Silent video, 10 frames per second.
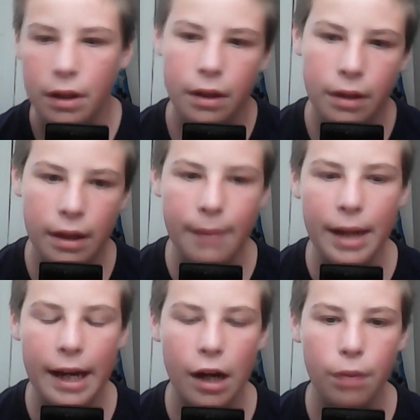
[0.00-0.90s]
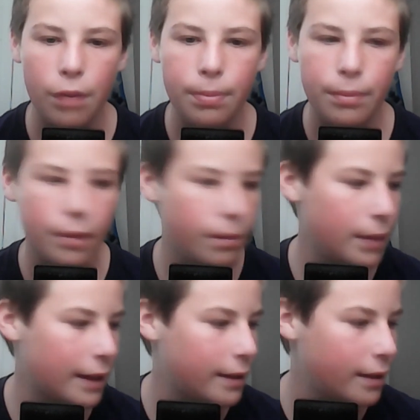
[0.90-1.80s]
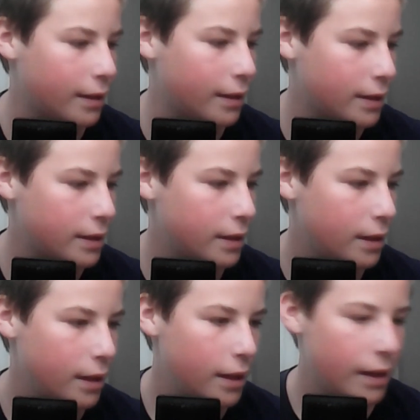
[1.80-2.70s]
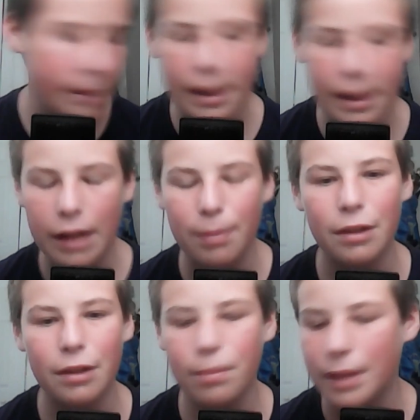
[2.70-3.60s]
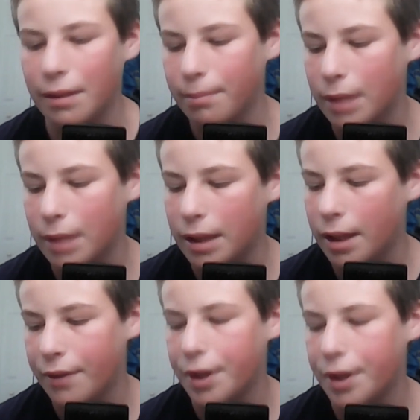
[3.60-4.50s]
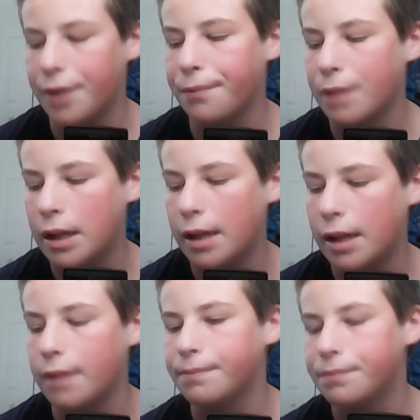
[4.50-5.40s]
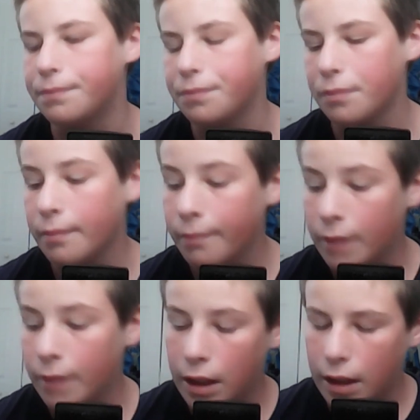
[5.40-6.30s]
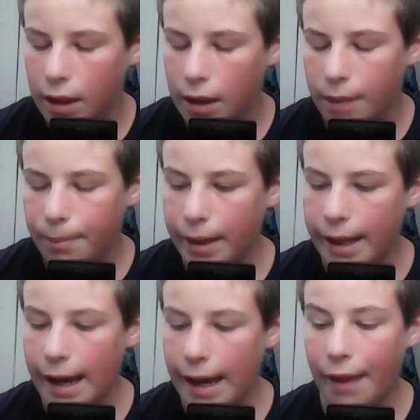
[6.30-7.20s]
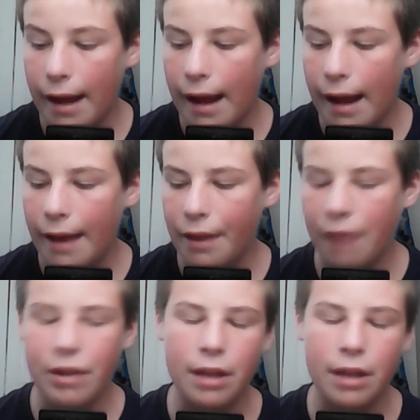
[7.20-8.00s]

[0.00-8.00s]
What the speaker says: They might help. Oh my goodness, they might help a little bit, but you never know. But yeah, I think the